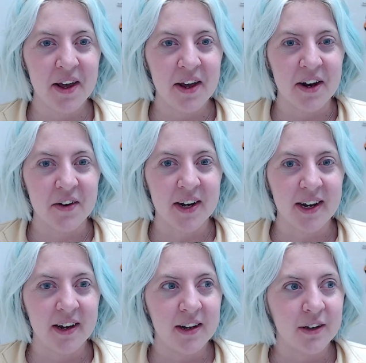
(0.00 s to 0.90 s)
Okay,
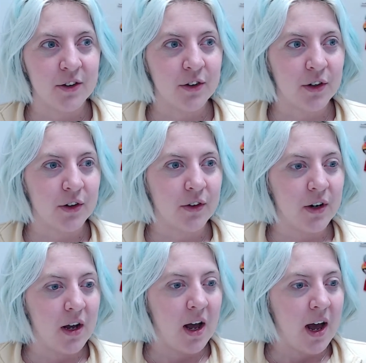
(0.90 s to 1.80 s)
so
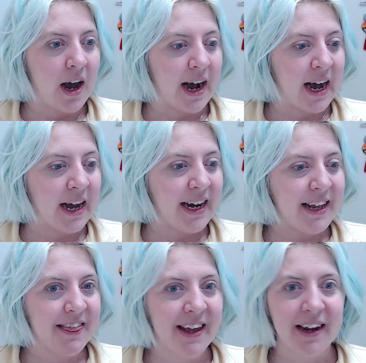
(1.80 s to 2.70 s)
I
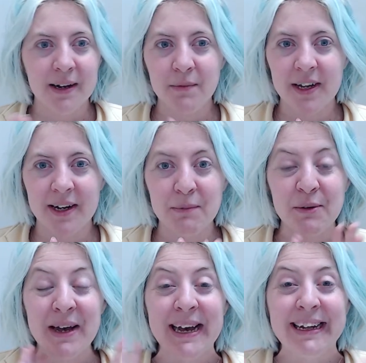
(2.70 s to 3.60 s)
think I'm set up. So
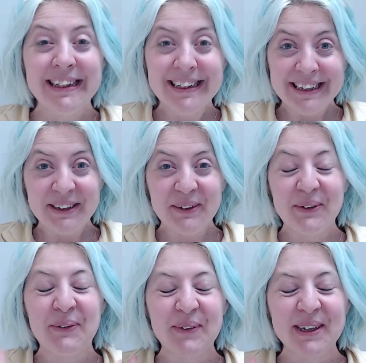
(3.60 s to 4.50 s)

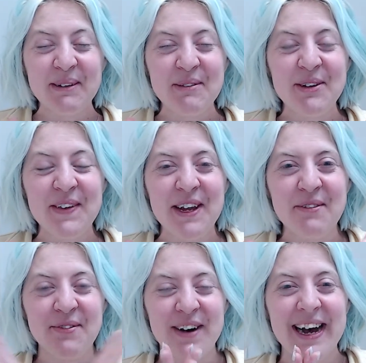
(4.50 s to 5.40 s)
hello, welcome to the
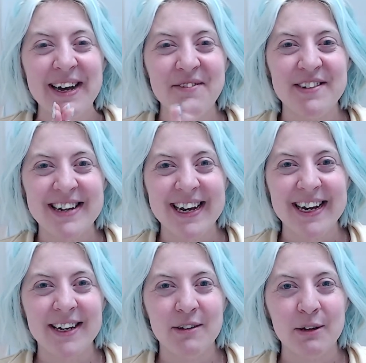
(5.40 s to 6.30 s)

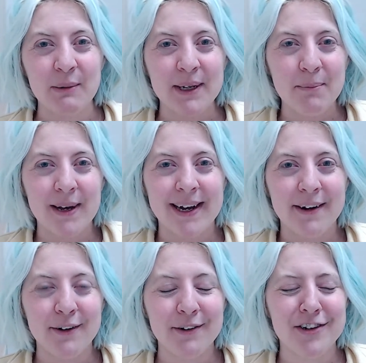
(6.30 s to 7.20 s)
5-day sewing
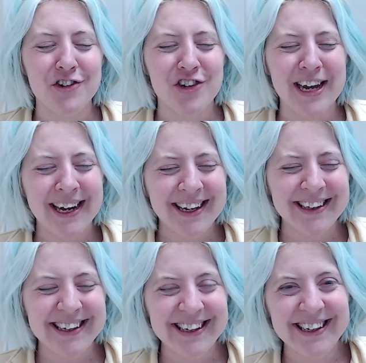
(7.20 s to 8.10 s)
pattern
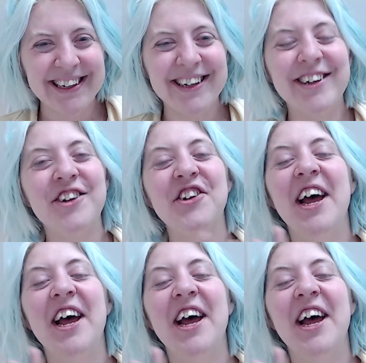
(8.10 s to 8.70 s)
challenge.